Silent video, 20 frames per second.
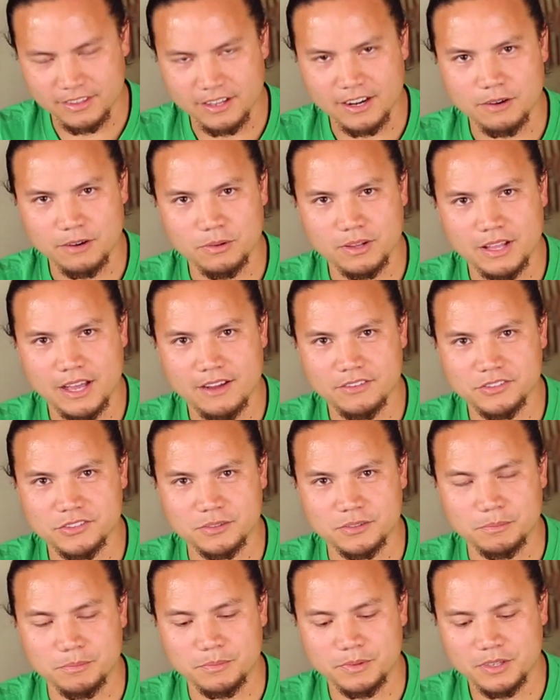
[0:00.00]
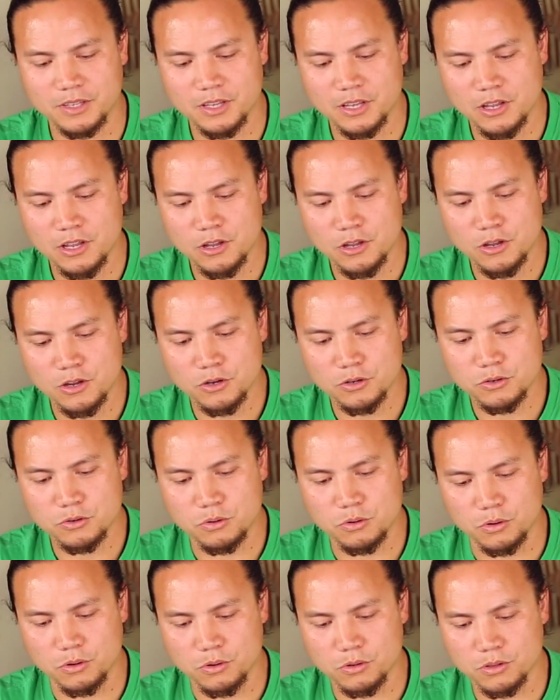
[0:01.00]
then I will have some
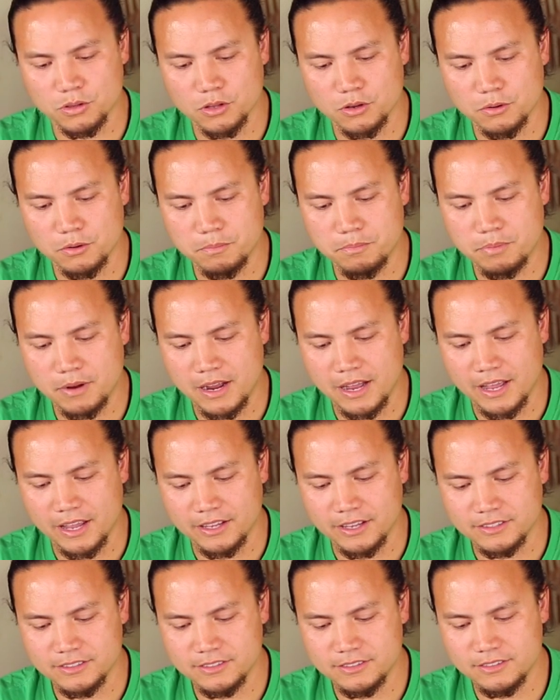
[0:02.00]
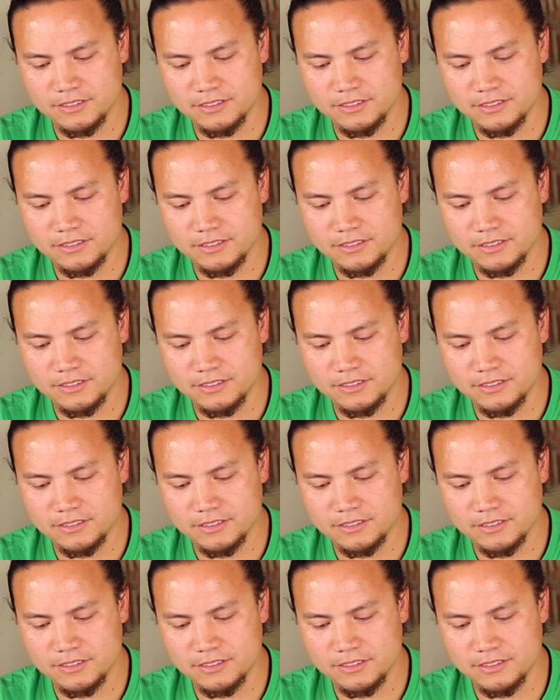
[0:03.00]
coral glow pied